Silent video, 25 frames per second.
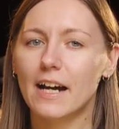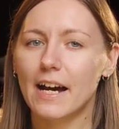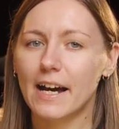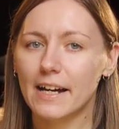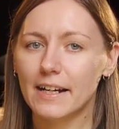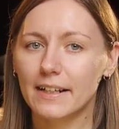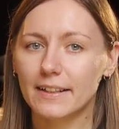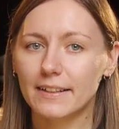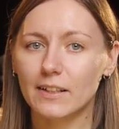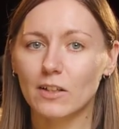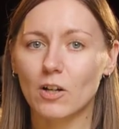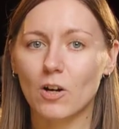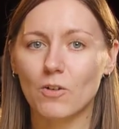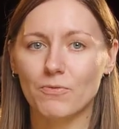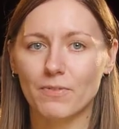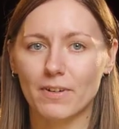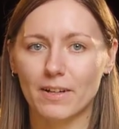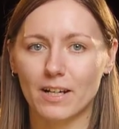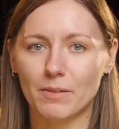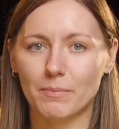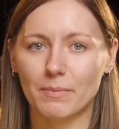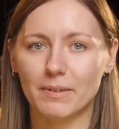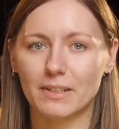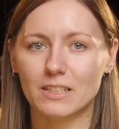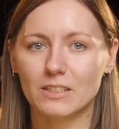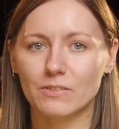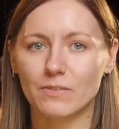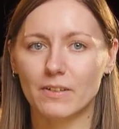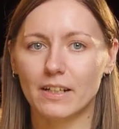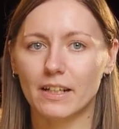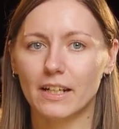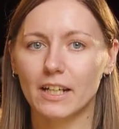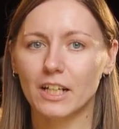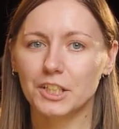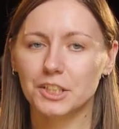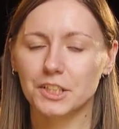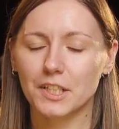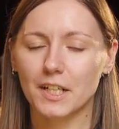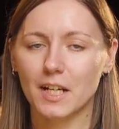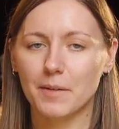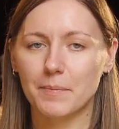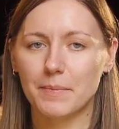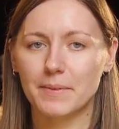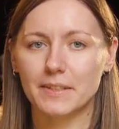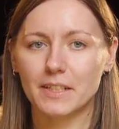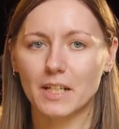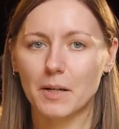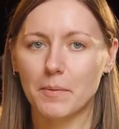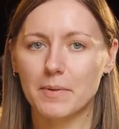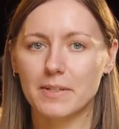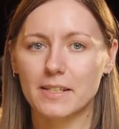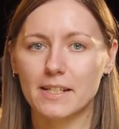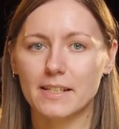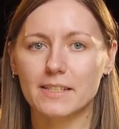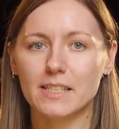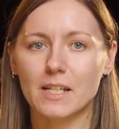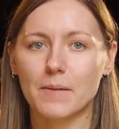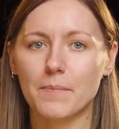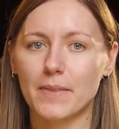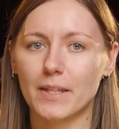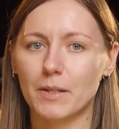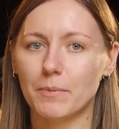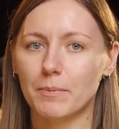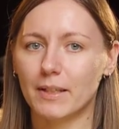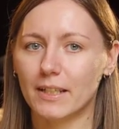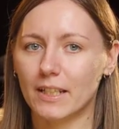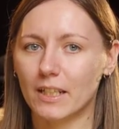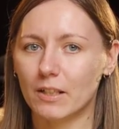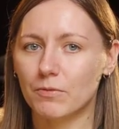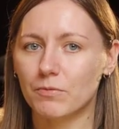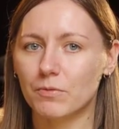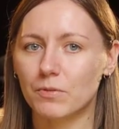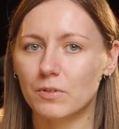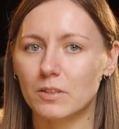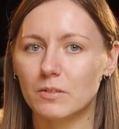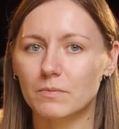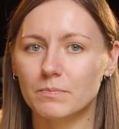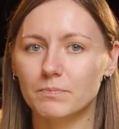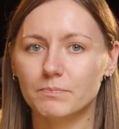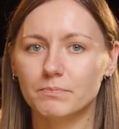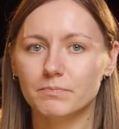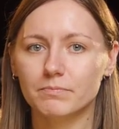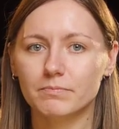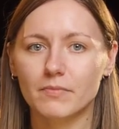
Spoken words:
a hierarchy of elements where each element represents something meaningful.